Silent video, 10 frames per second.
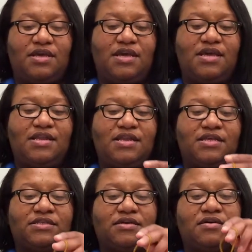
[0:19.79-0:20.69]
and it
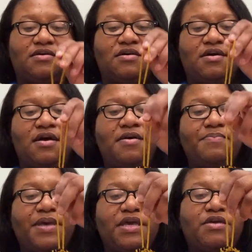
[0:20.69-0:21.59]
is a
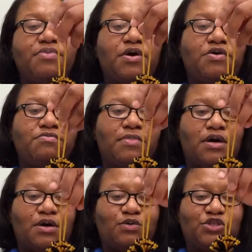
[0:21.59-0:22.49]
ping pong
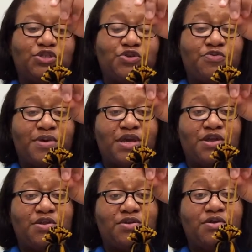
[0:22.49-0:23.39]
ball
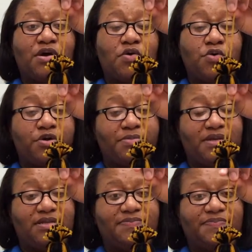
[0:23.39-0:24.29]
snowman ornament.